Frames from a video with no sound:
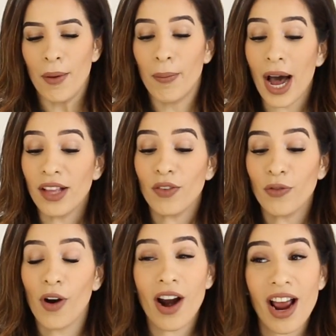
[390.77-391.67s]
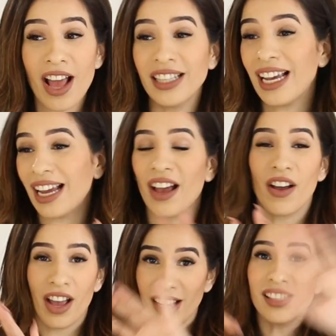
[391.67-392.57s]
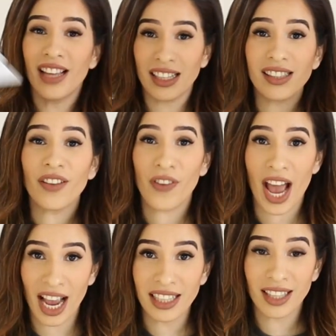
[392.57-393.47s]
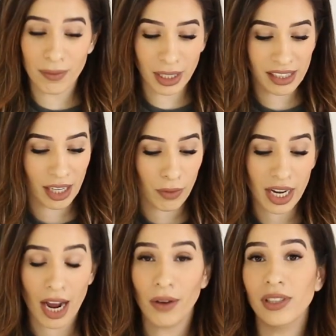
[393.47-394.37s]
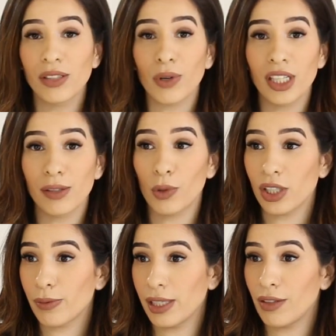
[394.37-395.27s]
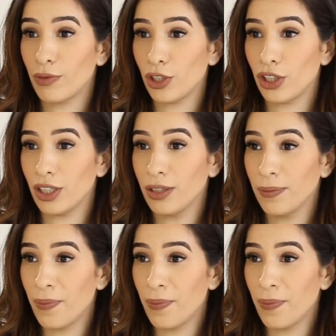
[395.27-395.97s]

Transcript: But for like, if that's a fact, I'm gonna say it right now, this one is more expensive for sure.